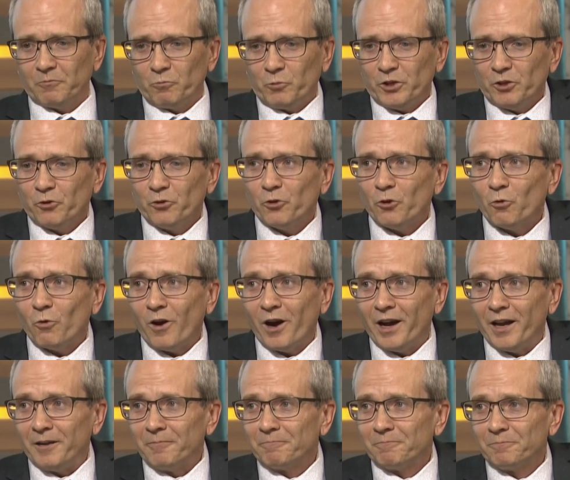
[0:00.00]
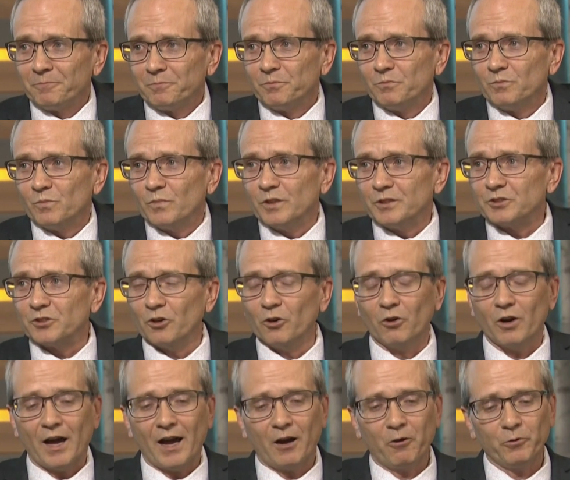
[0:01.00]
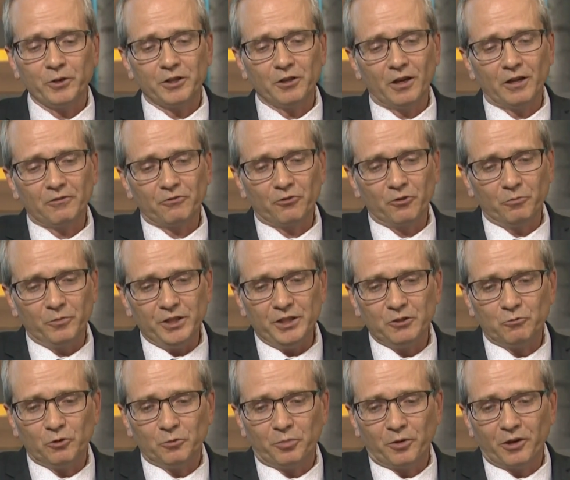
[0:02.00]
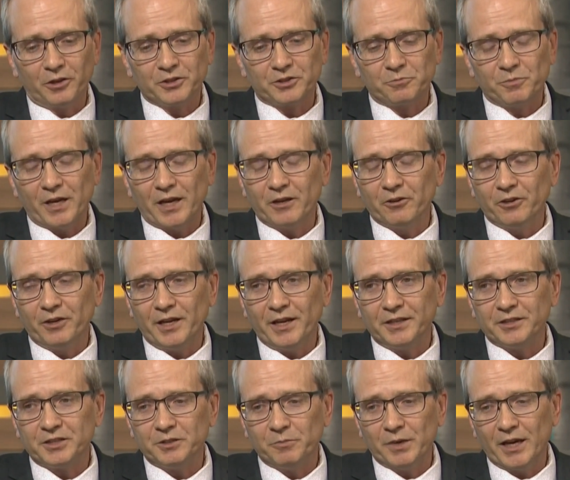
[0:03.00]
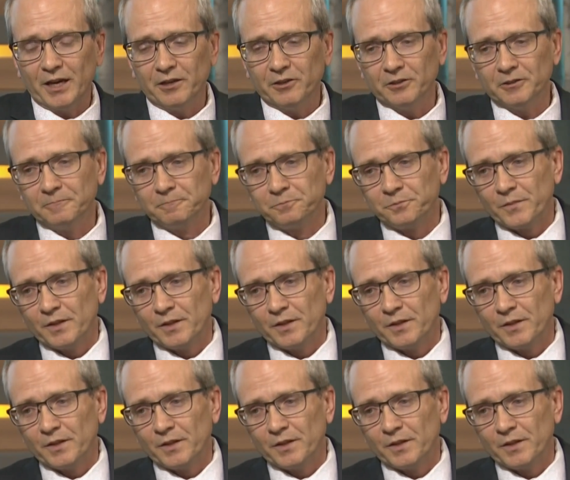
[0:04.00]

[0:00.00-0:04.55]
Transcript: We don't know why. Hmm. So, how we got from equal parts matter and antimatter